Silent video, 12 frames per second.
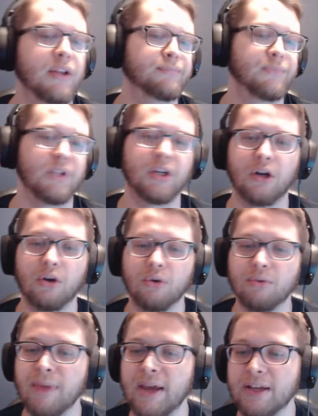you know,
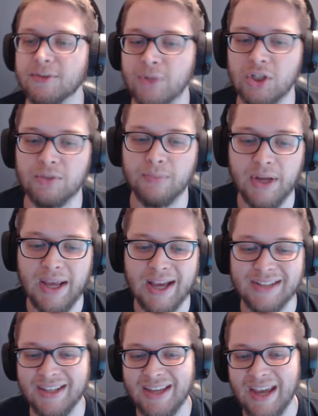make as much money
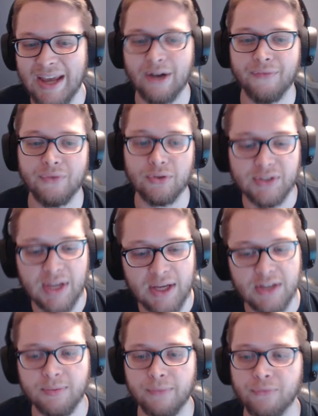as they can off their
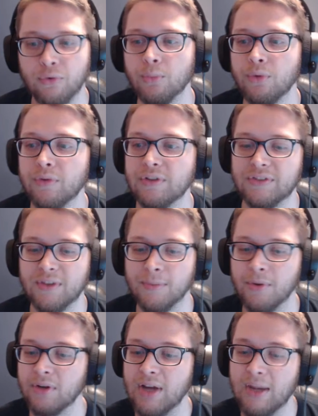skins before moving to some
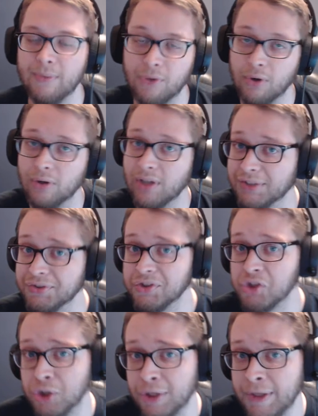other game that they're allowed to
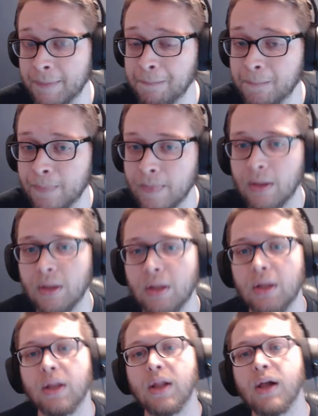stream.
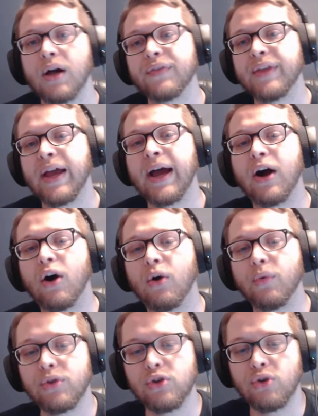Now,
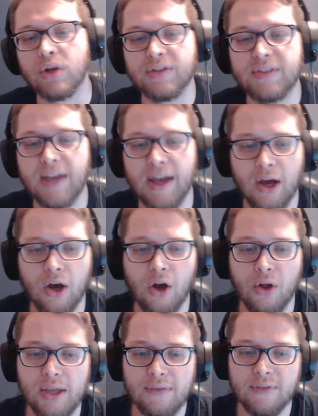you can
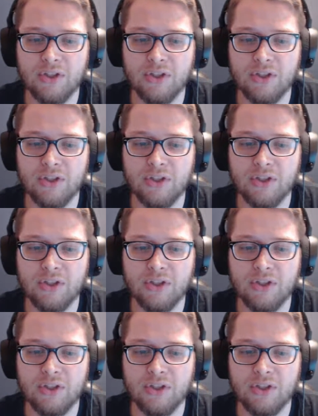tell, even